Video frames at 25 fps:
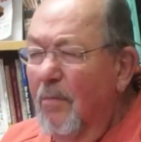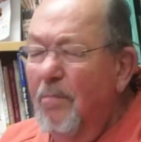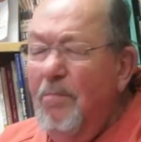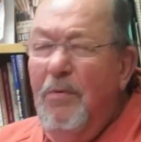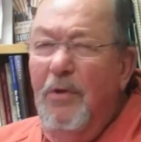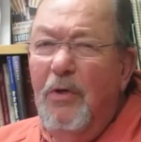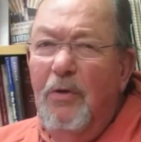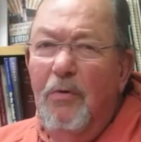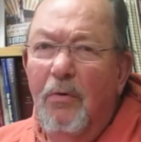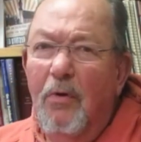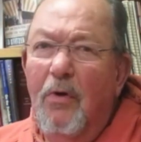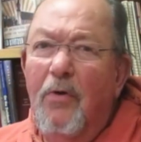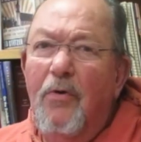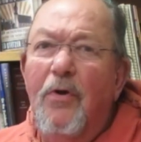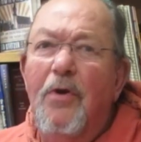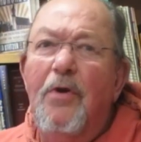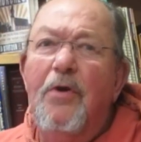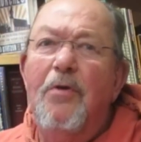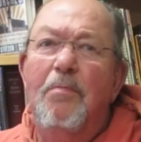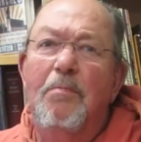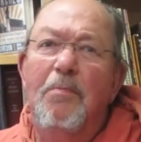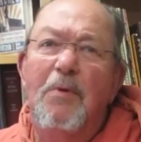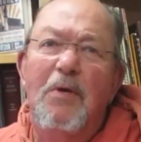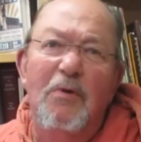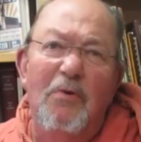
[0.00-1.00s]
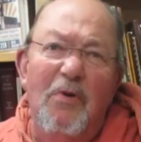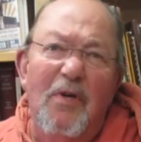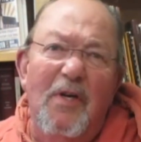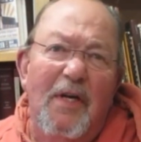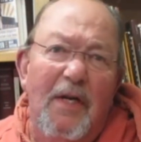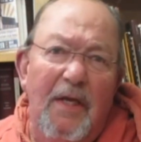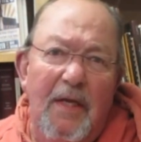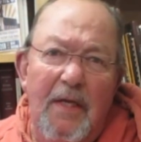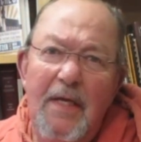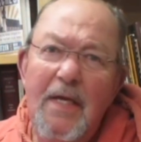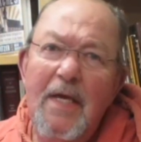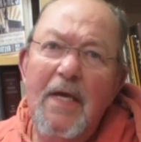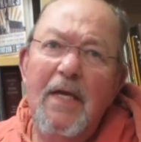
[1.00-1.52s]
Buhler
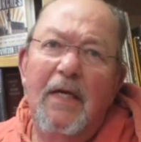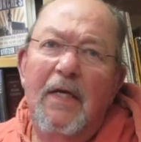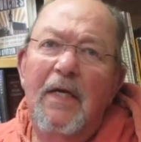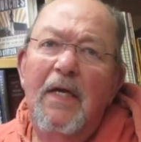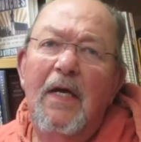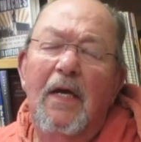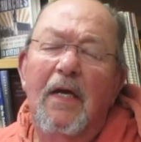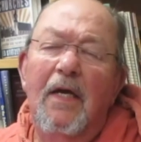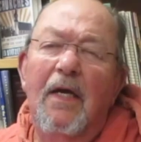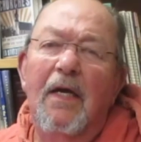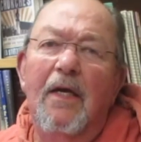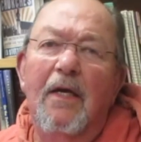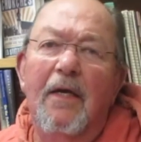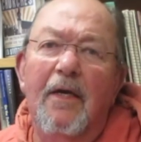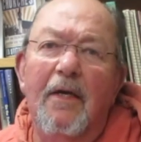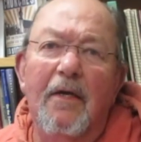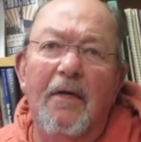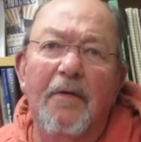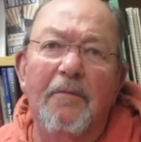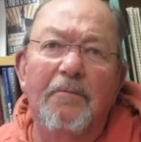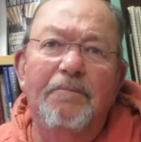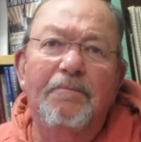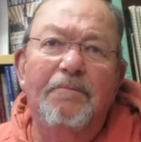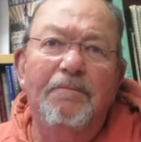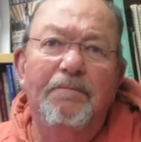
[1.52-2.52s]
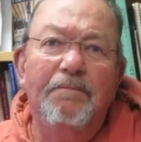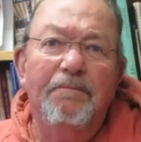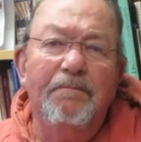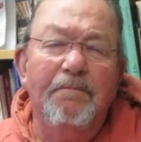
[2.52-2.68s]
community, um,